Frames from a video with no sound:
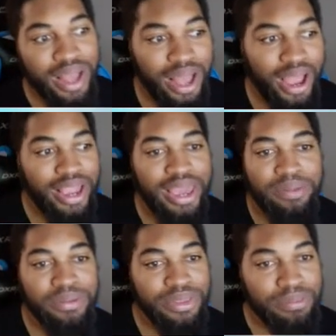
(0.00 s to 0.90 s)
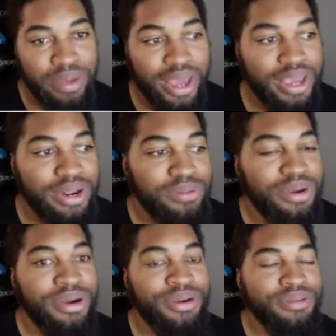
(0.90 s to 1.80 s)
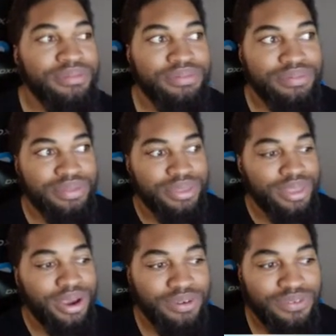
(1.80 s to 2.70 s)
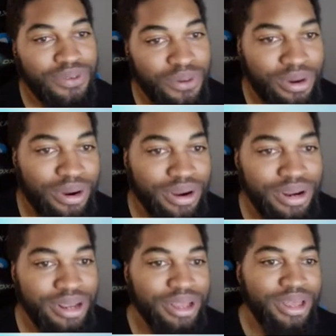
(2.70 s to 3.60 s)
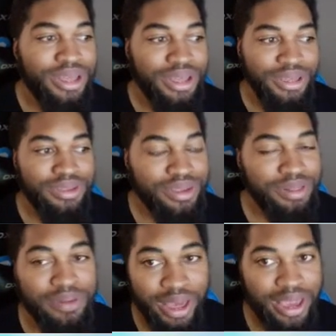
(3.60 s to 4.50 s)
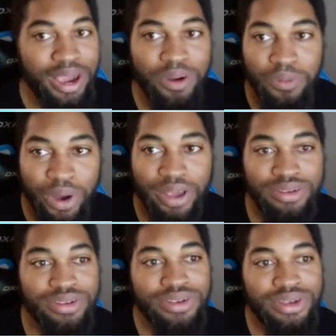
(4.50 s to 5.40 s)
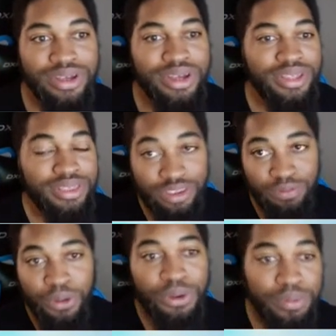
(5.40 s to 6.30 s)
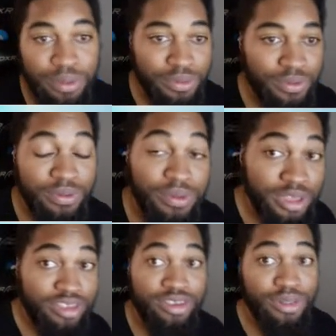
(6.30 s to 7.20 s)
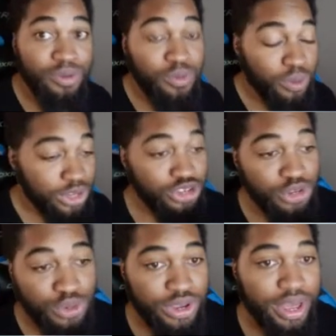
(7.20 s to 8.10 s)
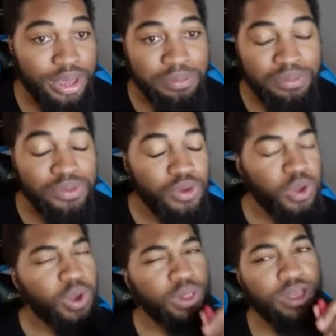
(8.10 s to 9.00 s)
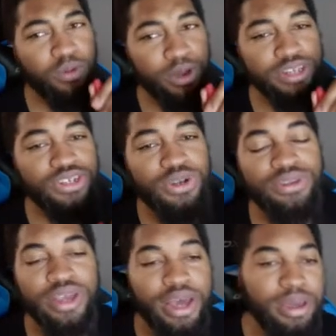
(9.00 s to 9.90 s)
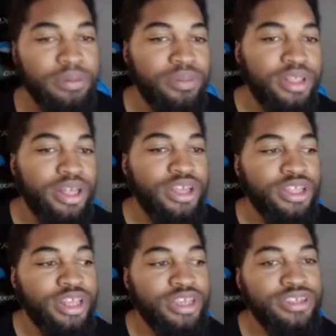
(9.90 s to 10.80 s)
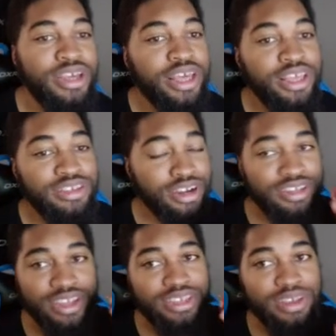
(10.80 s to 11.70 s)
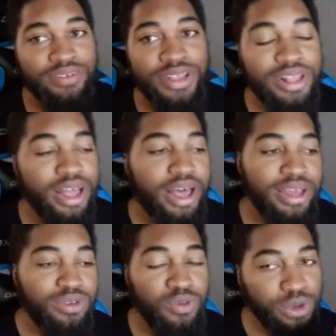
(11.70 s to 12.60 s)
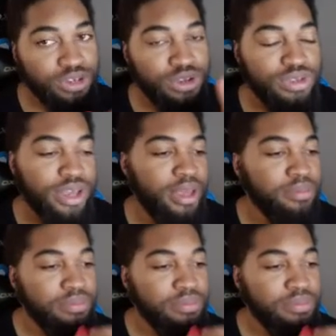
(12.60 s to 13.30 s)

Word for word: I can't fit the bag anywhere. Therefore, you're telling me I can't watch this Pokemon movie because there's only one showtime? Only one showtime, nothing less. Starts at 7 o'clock, one showtime.